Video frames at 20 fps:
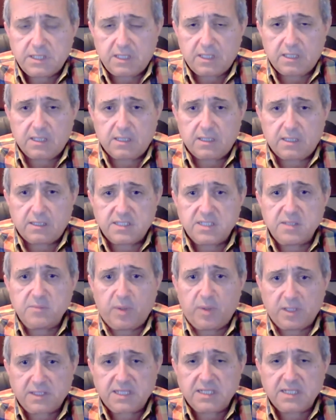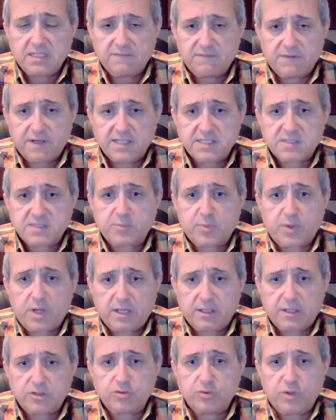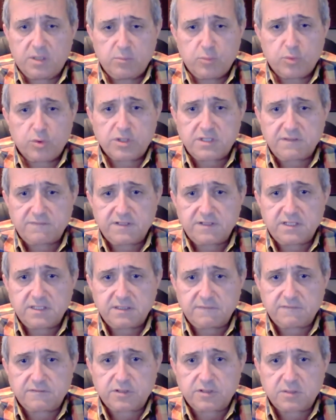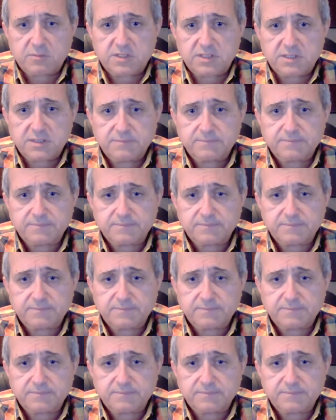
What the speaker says: debulking device prior to a more definitive treatment.